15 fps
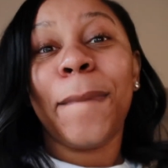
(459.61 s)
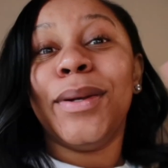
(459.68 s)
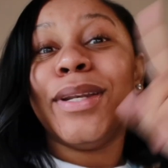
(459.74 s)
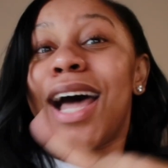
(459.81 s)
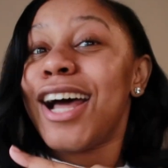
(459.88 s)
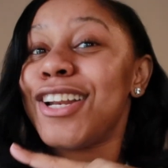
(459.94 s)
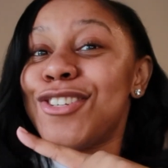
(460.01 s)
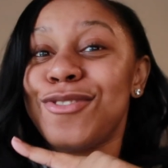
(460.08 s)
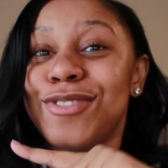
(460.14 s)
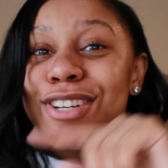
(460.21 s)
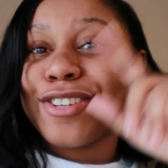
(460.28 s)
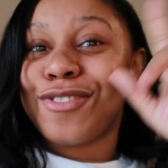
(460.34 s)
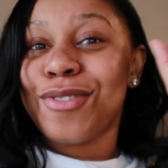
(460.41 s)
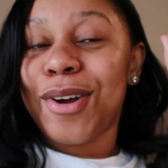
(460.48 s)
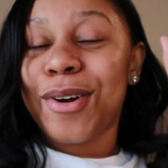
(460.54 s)
not you
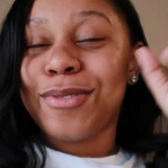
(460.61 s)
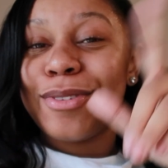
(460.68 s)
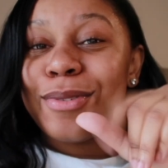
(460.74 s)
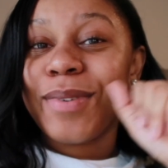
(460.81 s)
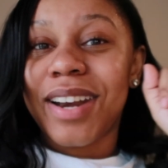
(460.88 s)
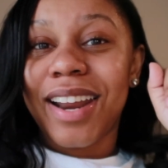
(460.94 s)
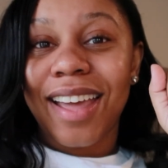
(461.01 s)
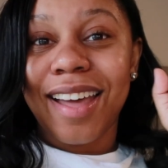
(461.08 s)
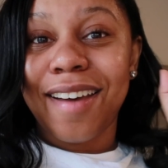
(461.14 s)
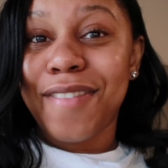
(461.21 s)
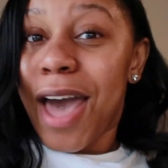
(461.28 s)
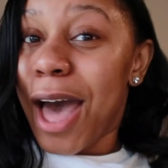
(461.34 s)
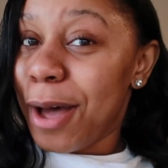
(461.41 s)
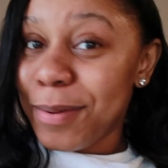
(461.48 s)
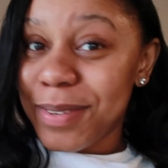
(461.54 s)
just drove two and a half
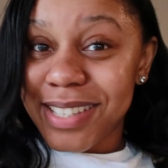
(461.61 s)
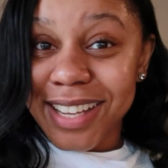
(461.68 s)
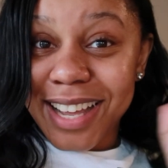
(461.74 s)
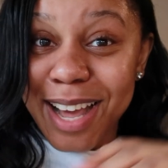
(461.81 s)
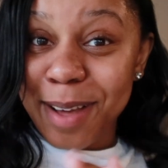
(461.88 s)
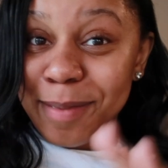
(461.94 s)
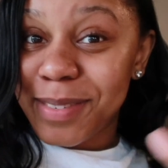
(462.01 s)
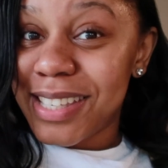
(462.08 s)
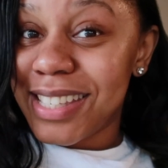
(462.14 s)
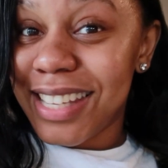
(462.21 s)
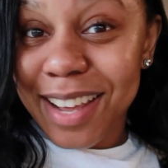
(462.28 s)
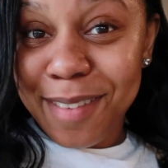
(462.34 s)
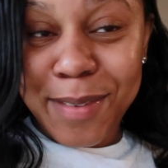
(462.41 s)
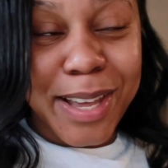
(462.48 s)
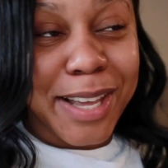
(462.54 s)
hours to come
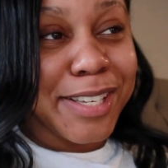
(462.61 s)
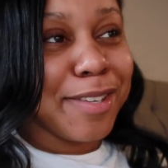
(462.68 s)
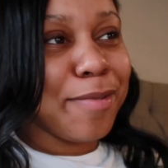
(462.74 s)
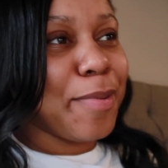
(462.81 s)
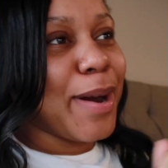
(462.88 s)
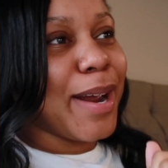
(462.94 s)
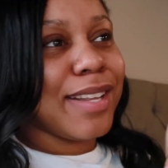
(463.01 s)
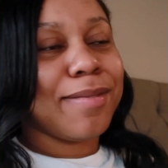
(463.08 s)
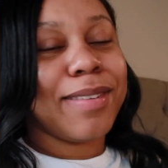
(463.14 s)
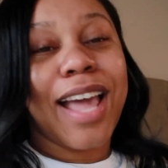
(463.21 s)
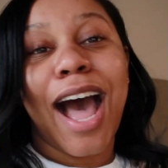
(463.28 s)
see me and surprise me.